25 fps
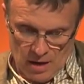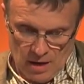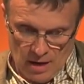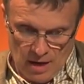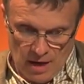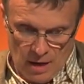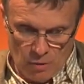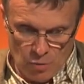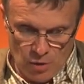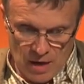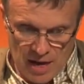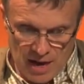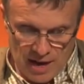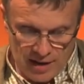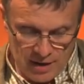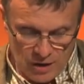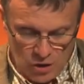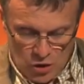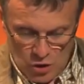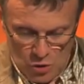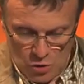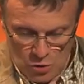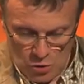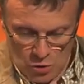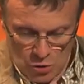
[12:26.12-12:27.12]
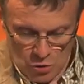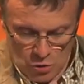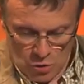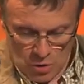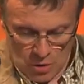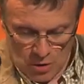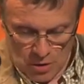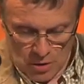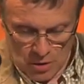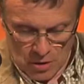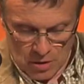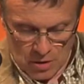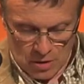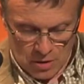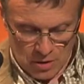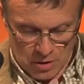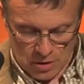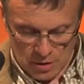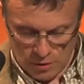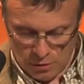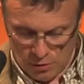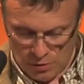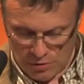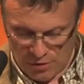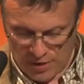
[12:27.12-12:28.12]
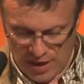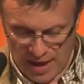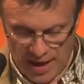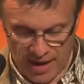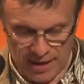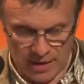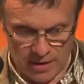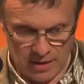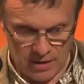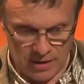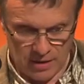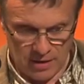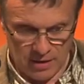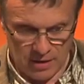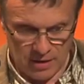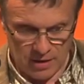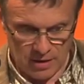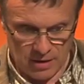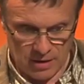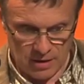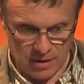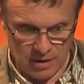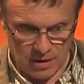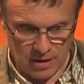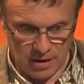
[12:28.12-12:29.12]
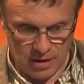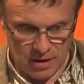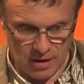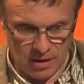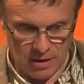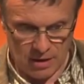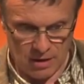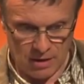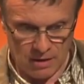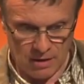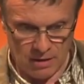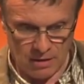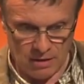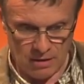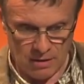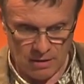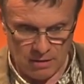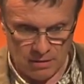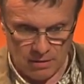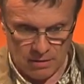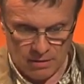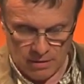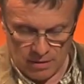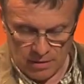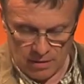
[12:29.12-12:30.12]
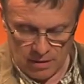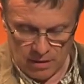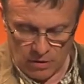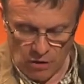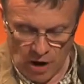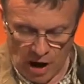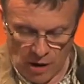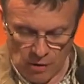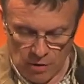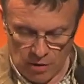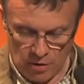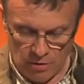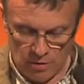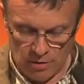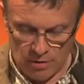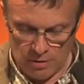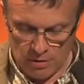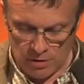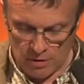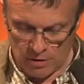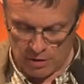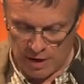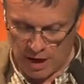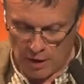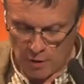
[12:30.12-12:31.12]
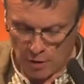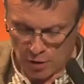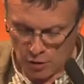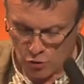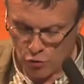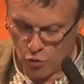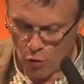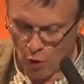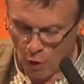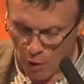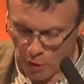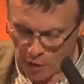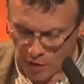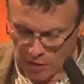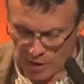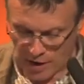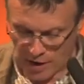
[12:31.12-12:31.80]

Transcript: I would like to thank the Carrot Grower